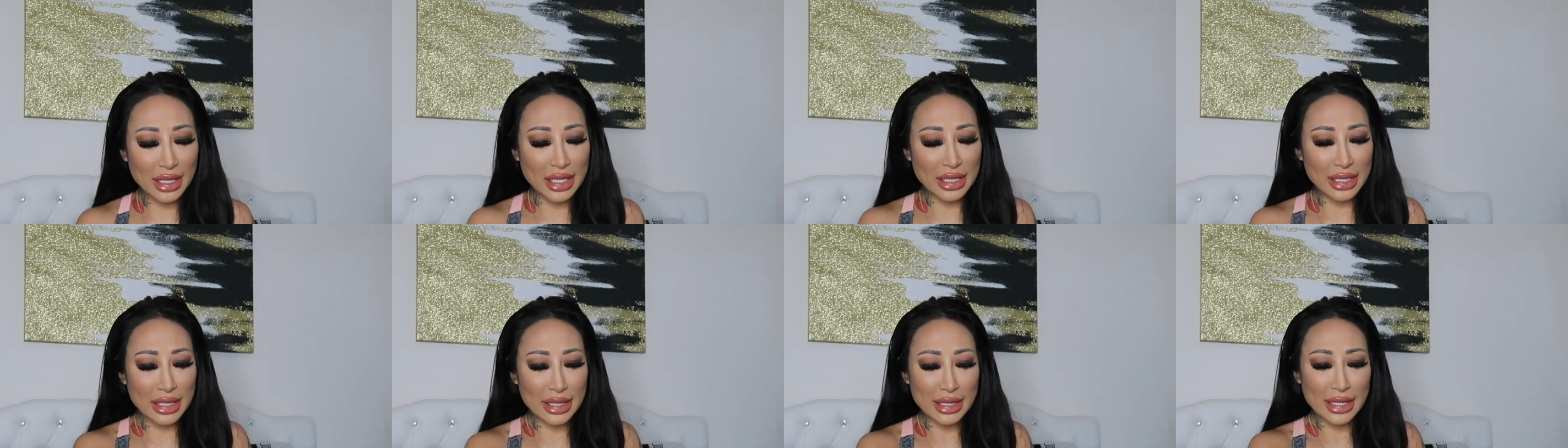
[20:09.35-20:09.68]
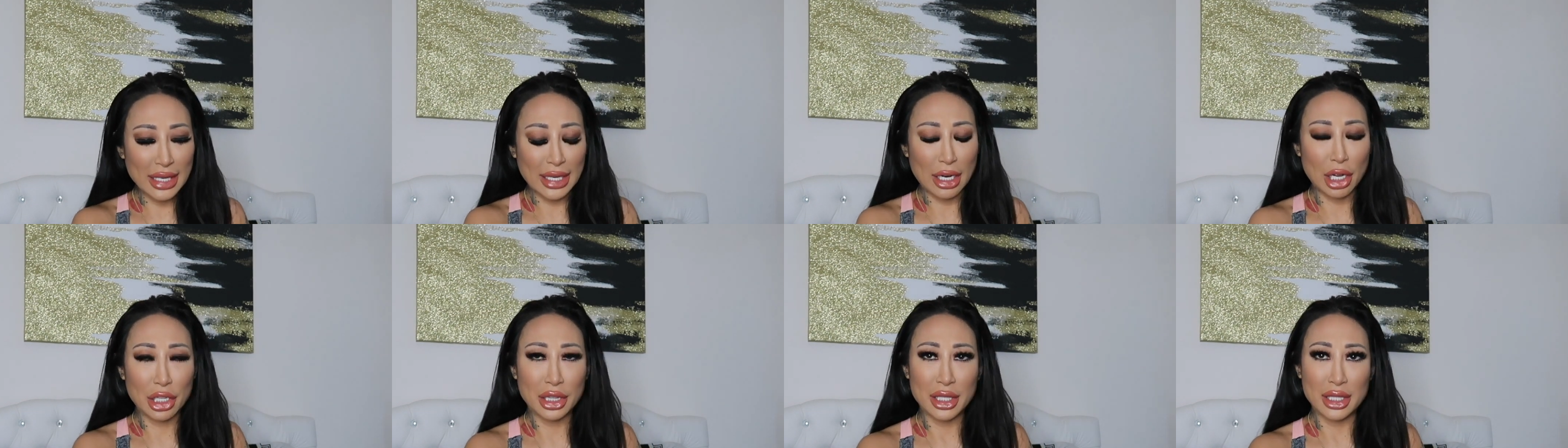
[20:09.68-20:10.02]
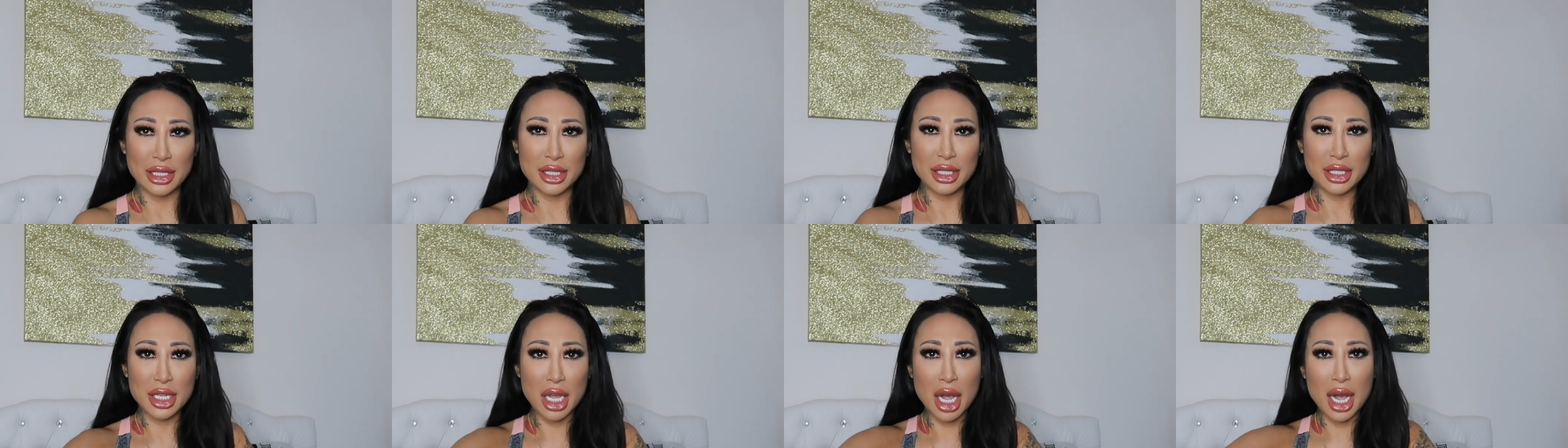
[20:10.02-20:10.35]
Because it's like on the
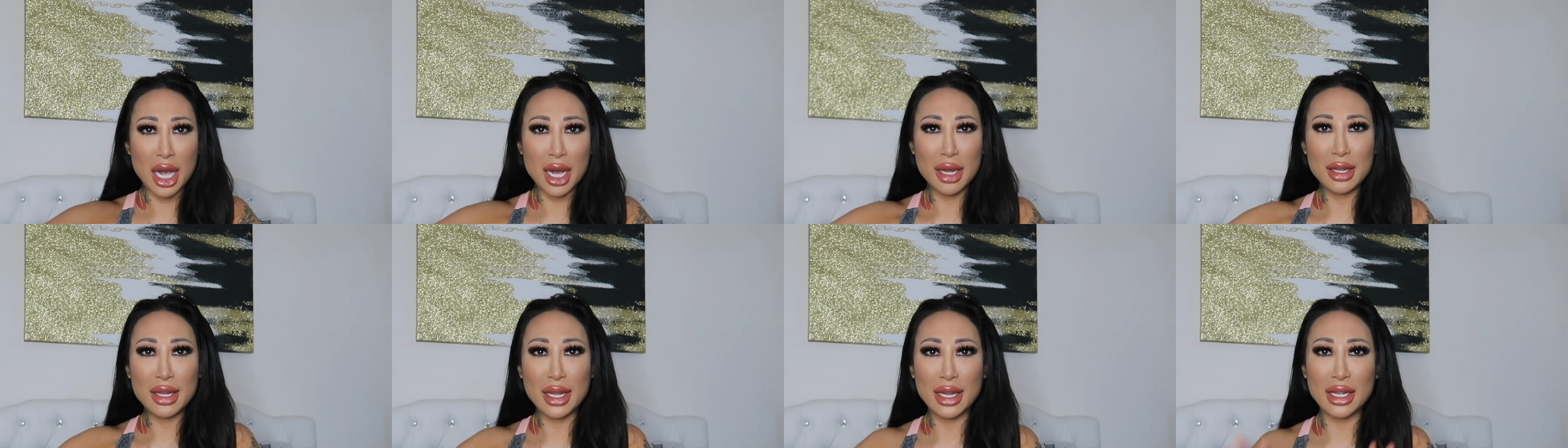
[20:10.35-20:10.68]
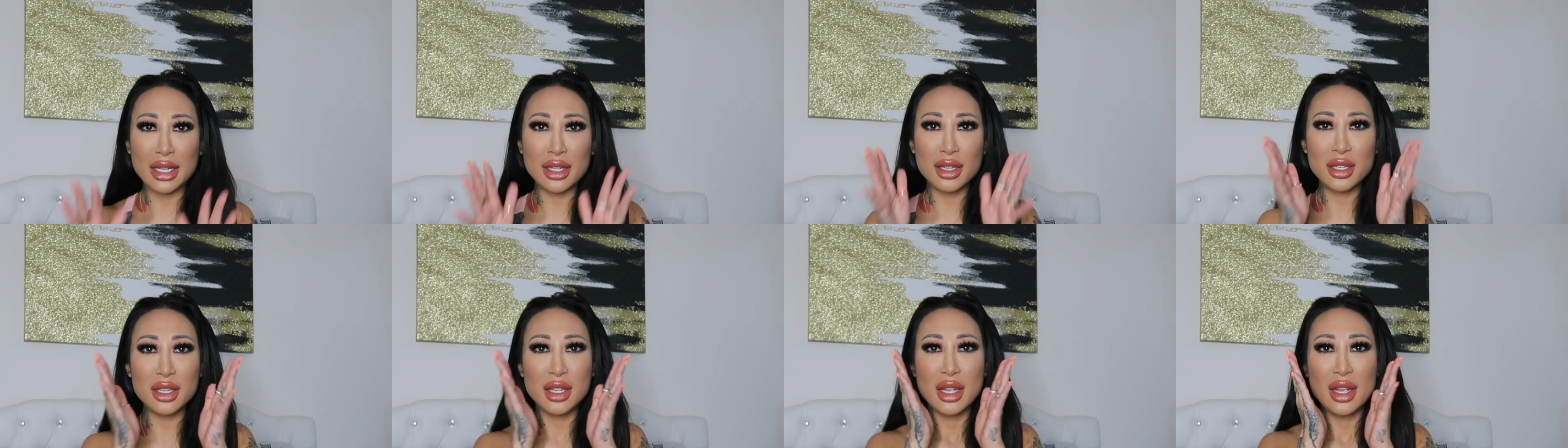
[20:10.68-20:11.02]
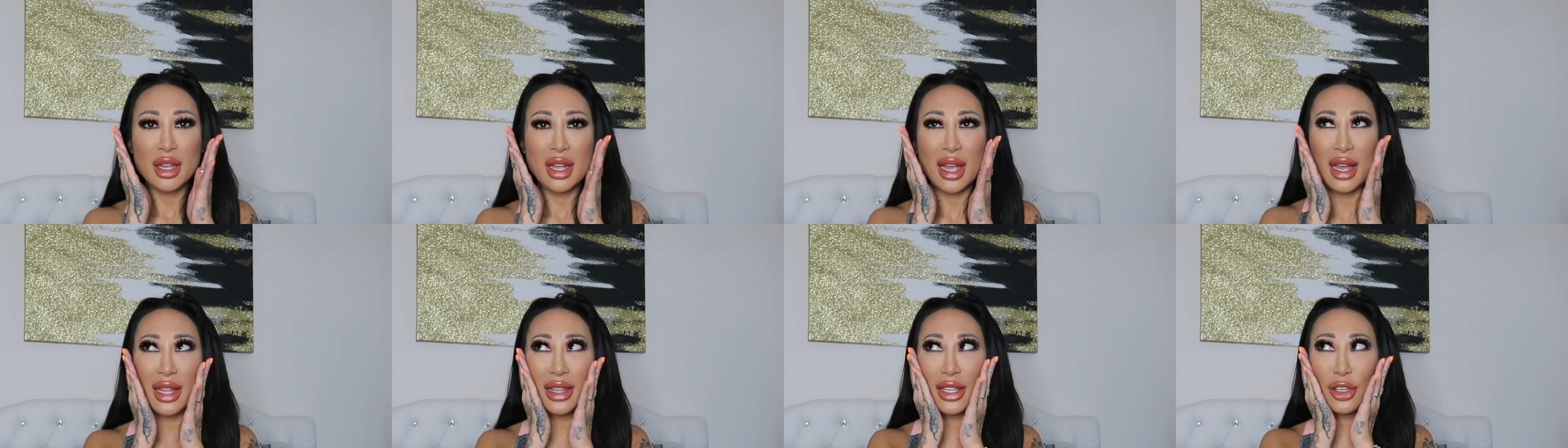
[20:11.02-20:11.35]
top, like,
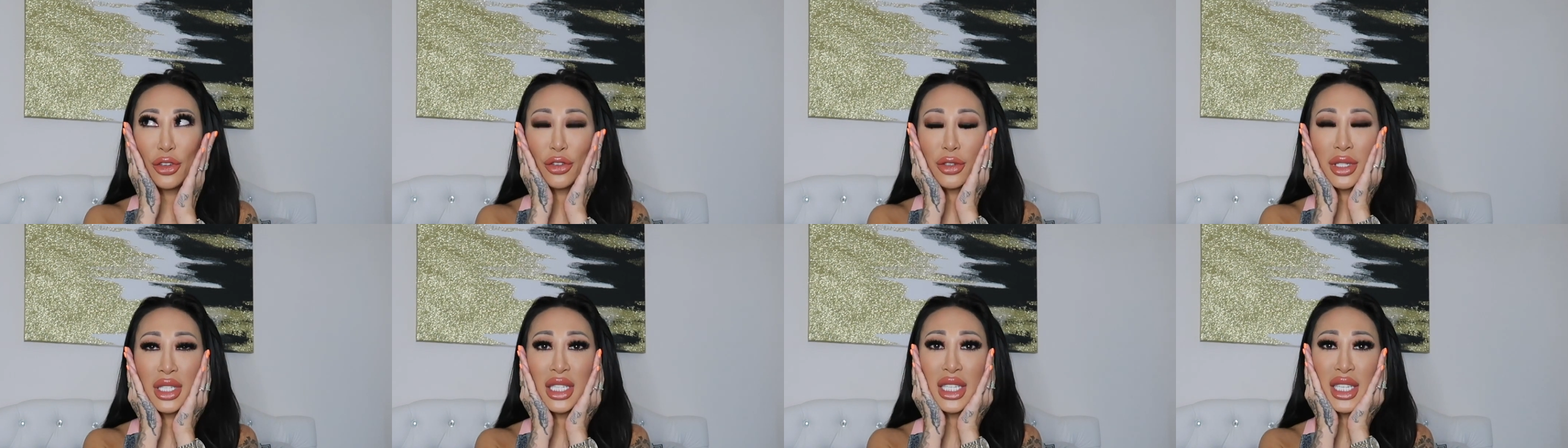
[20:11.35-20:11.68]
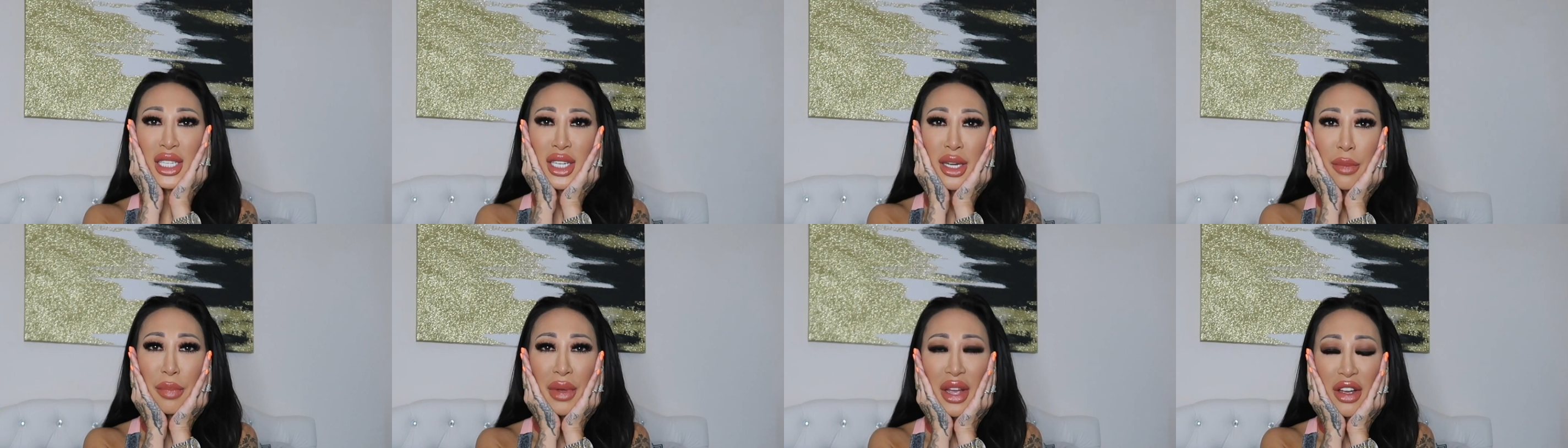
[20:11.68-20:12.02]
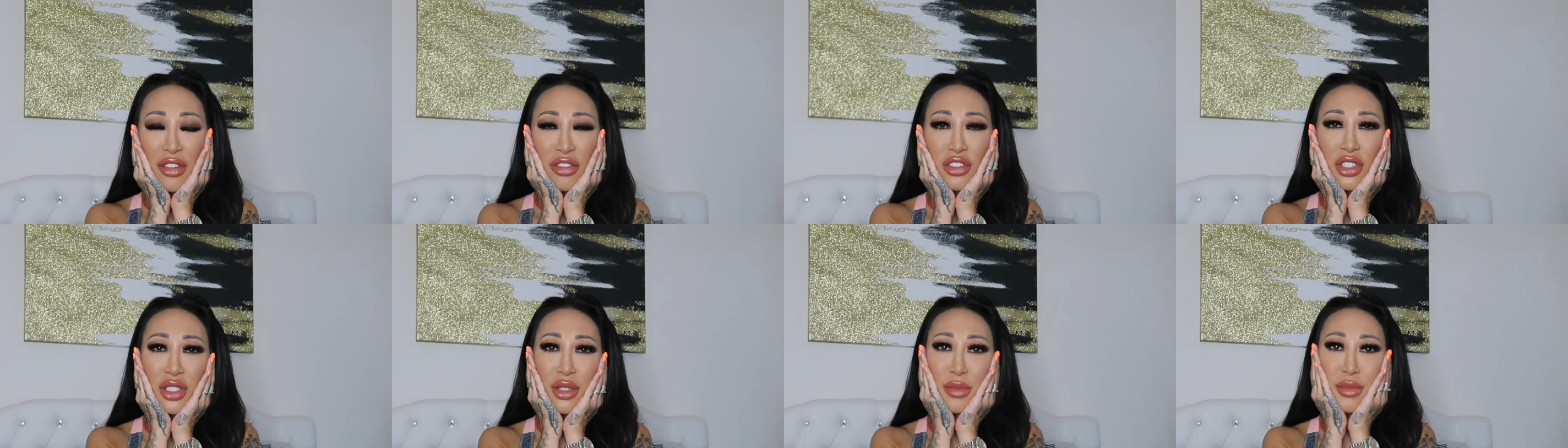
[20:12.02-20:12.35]
and they don't clean up
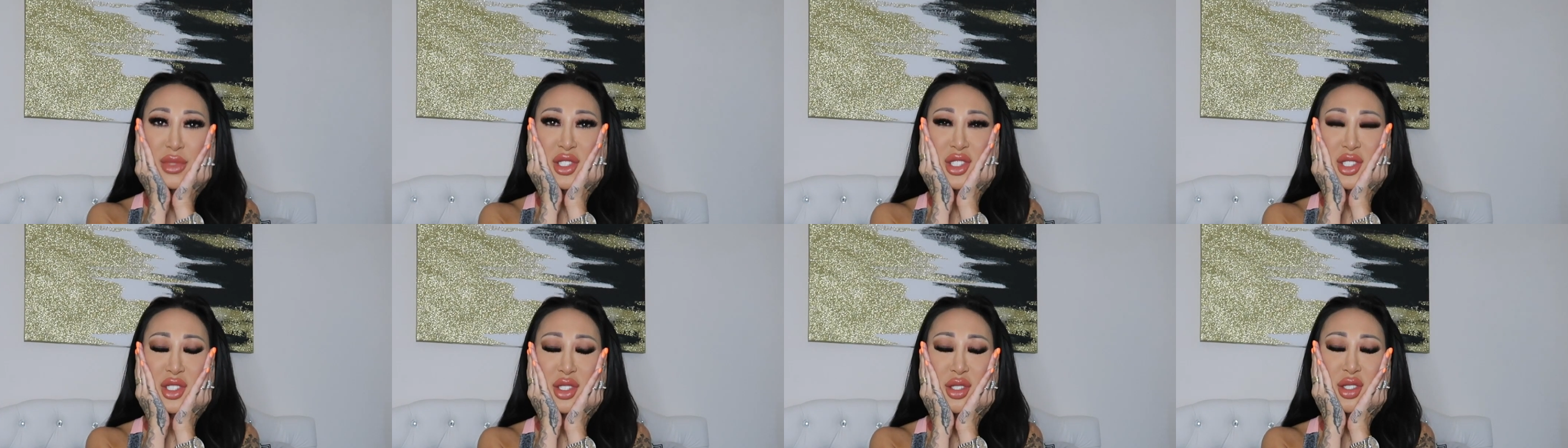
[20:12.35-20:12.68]
after themselves.